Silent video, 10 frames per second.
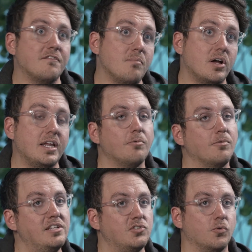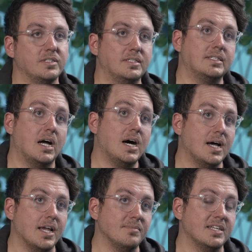of money, resources,
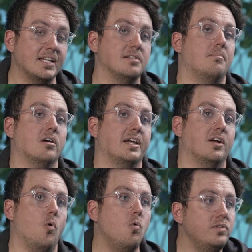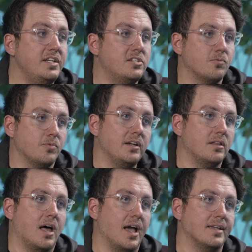time to get to market, only to
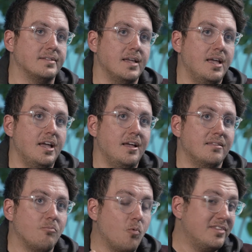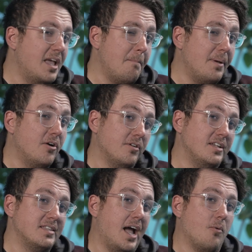realize what they built
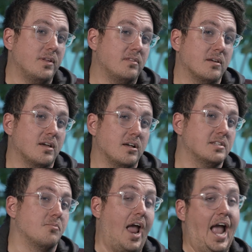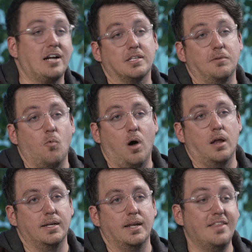is not what the customer actually
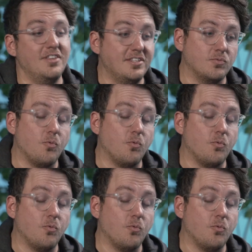wanted. And this is